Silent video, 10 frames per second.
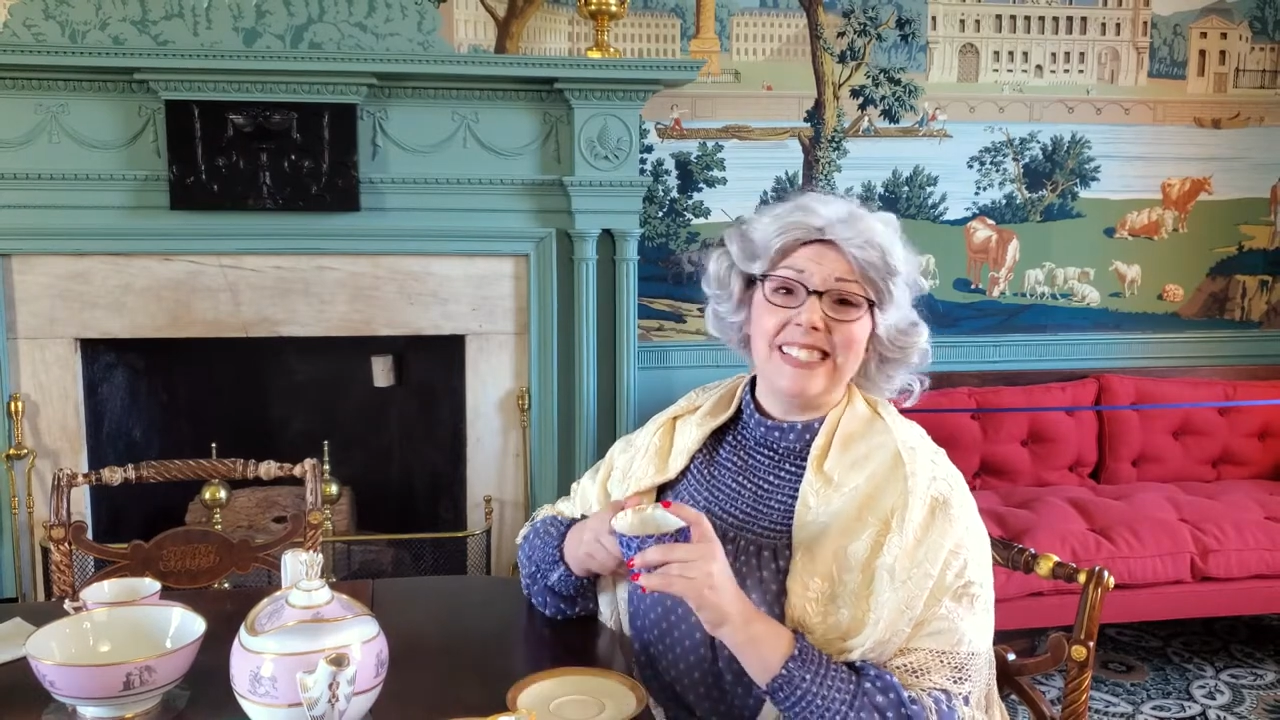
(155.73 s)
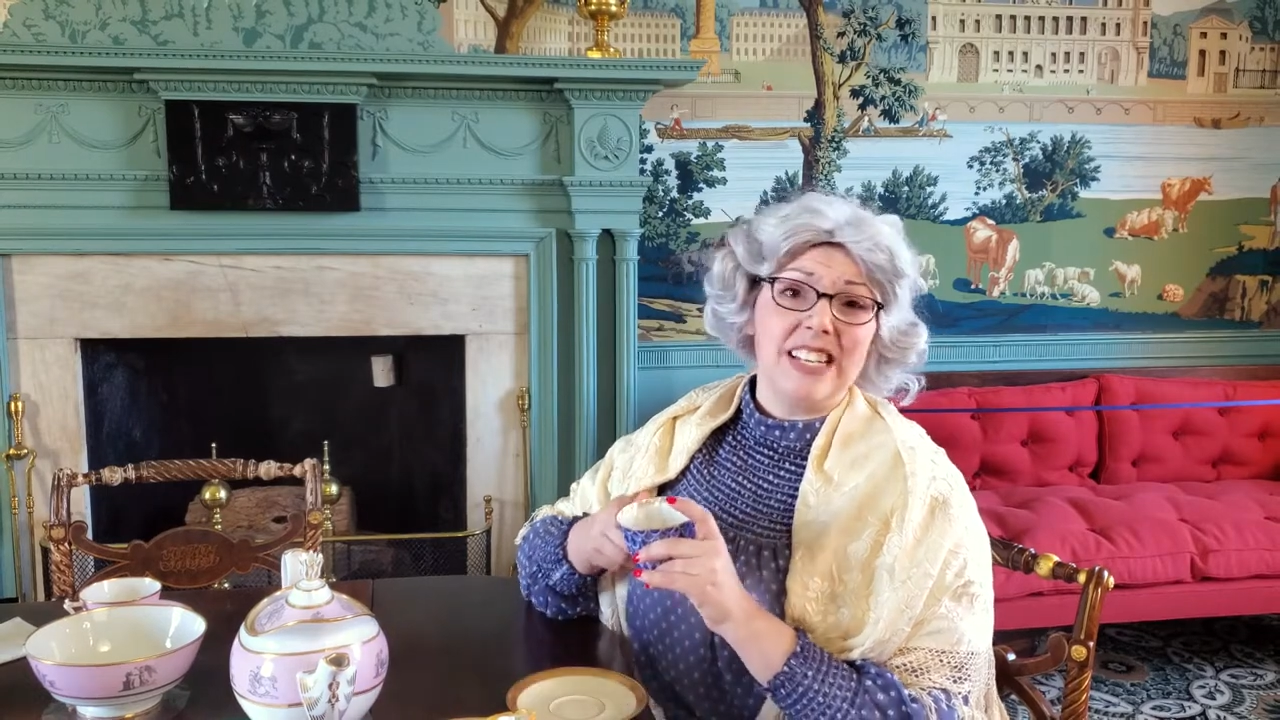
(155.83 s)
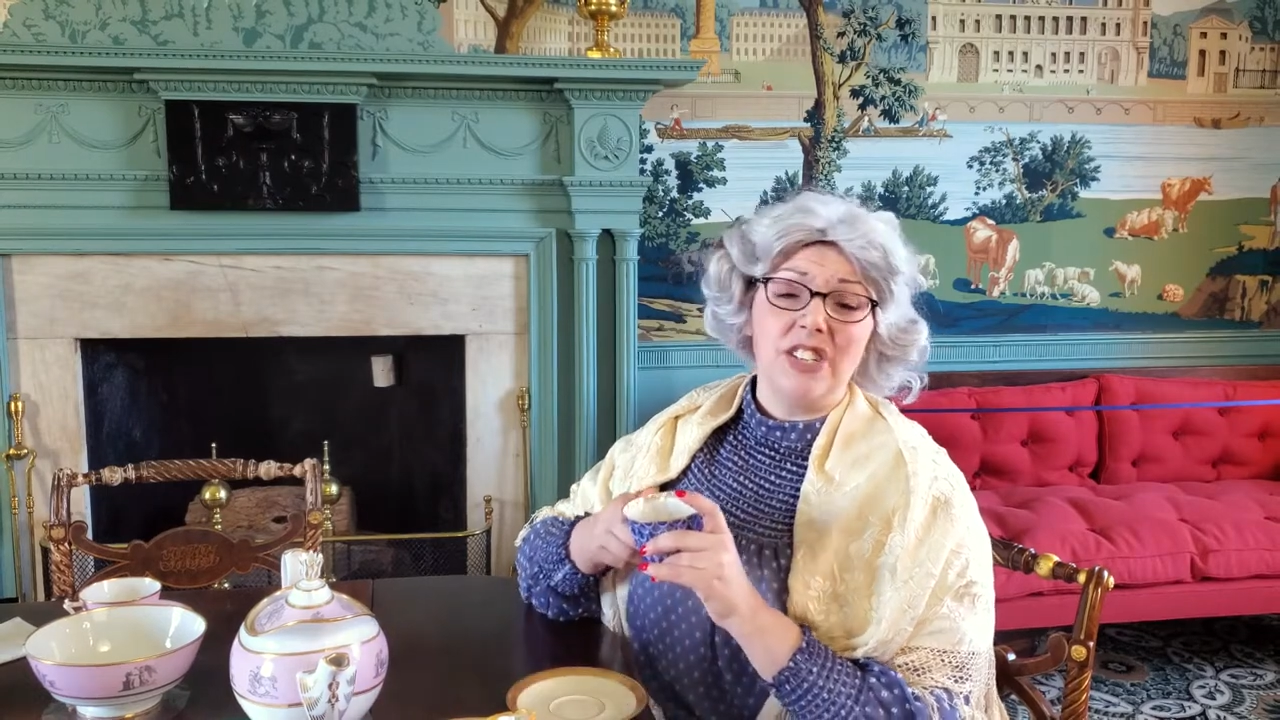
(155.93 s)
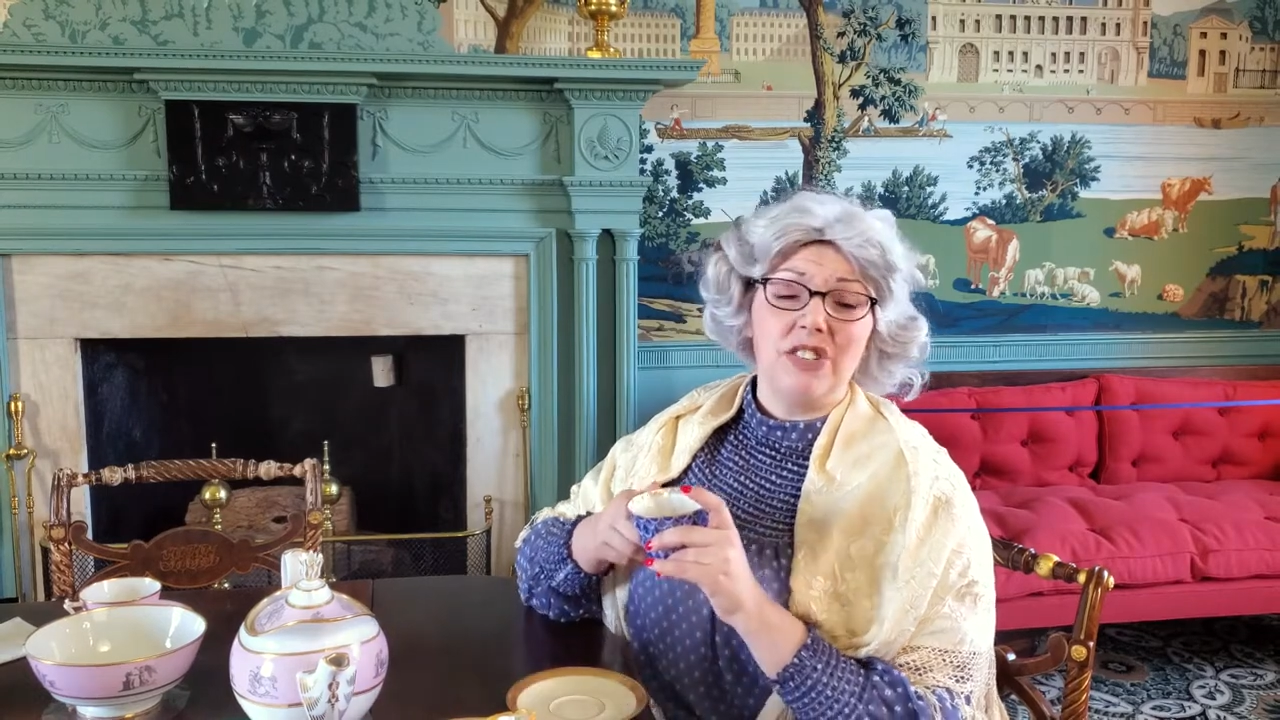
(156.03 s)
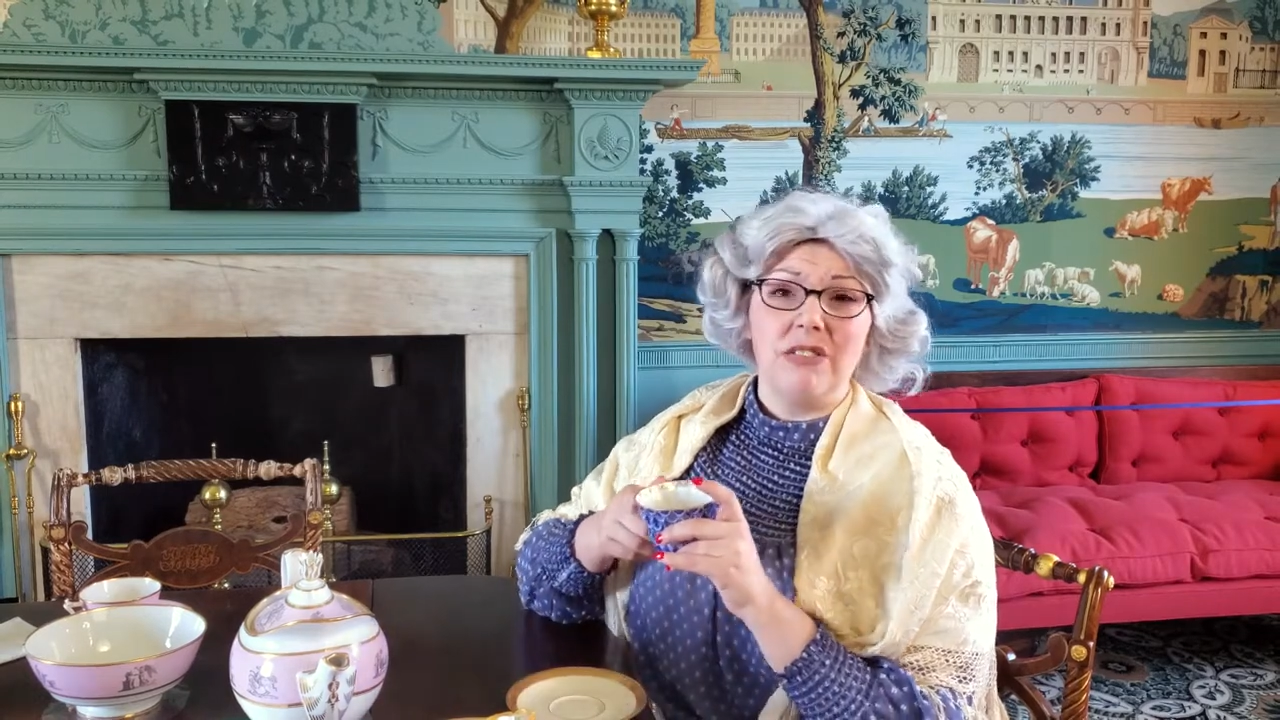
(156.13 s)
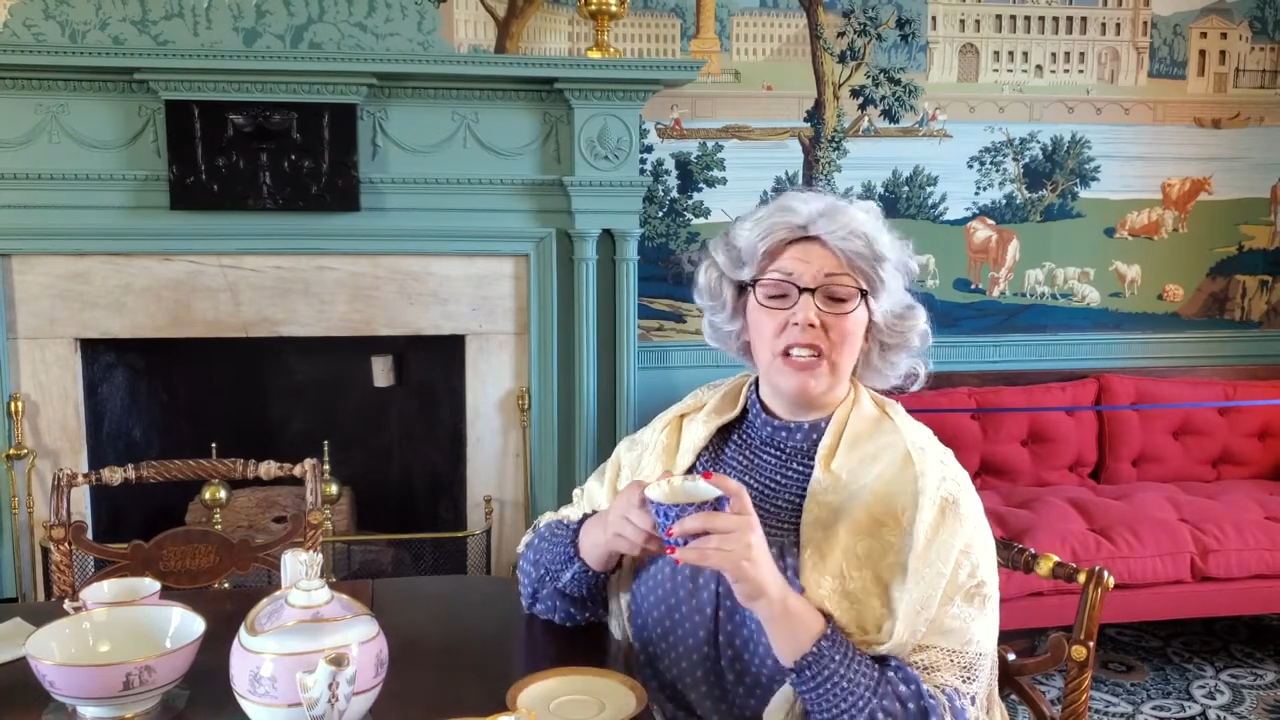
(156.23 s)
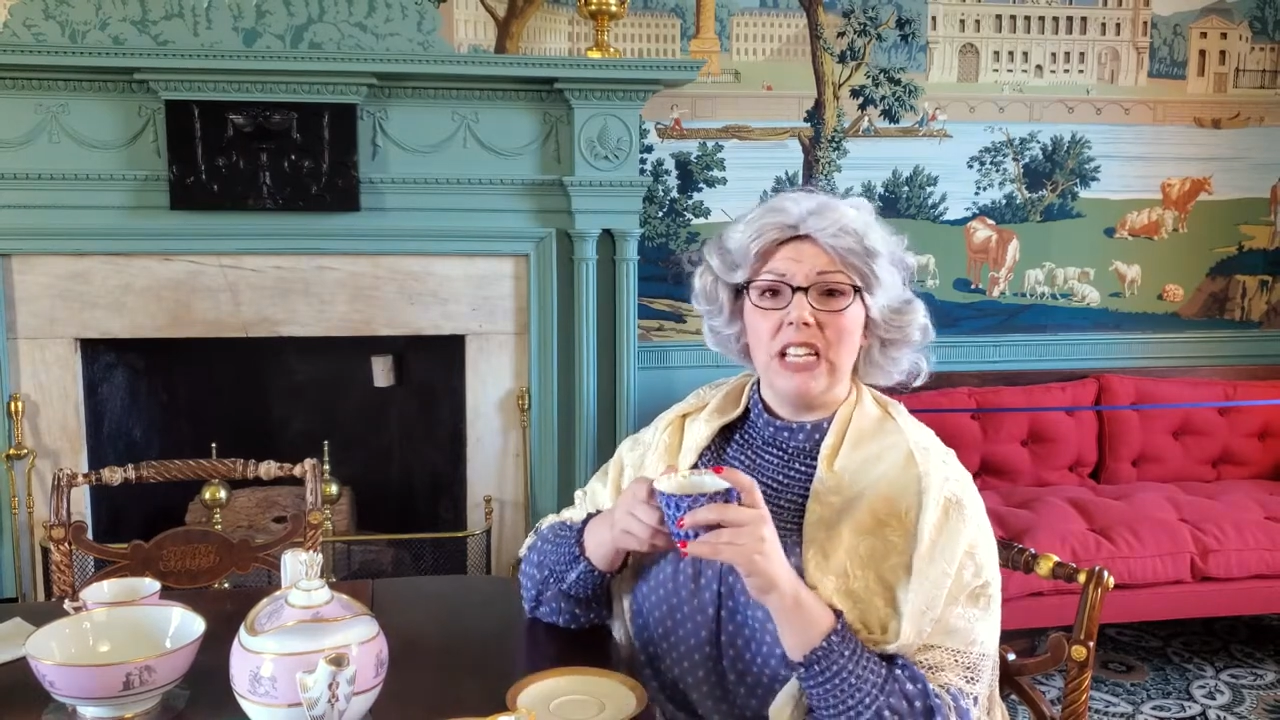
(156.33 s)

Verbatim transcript: century,